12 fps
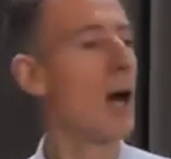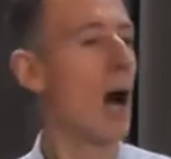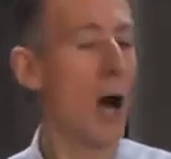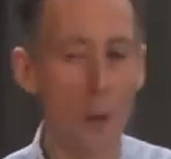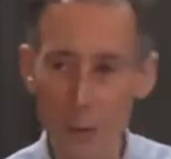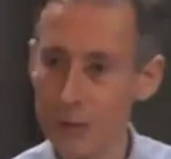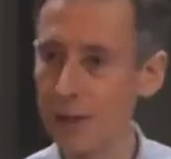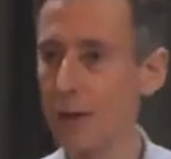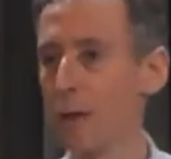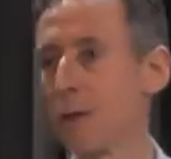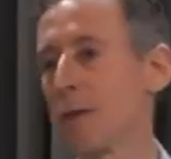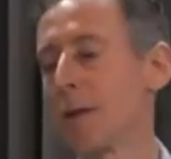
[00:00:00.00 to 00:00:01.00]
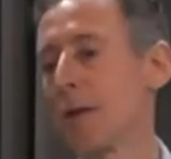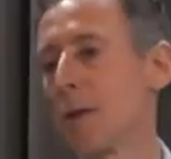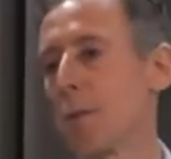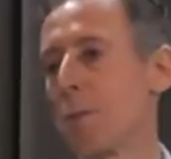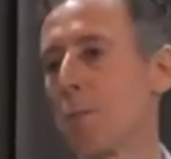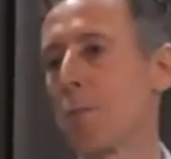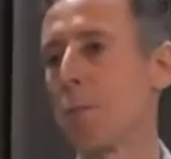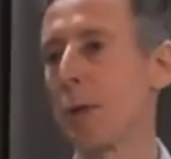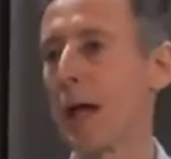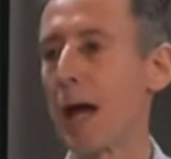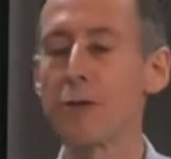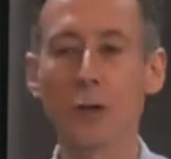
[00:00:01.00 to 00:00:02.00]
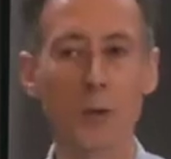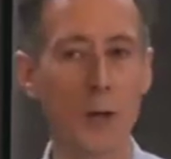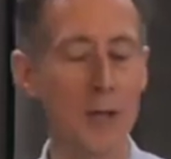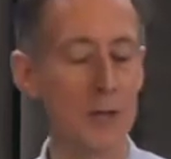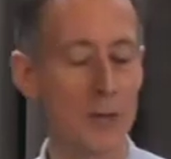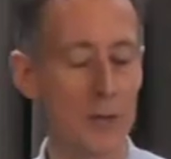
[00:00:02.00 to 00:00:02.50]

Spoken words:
I also began to question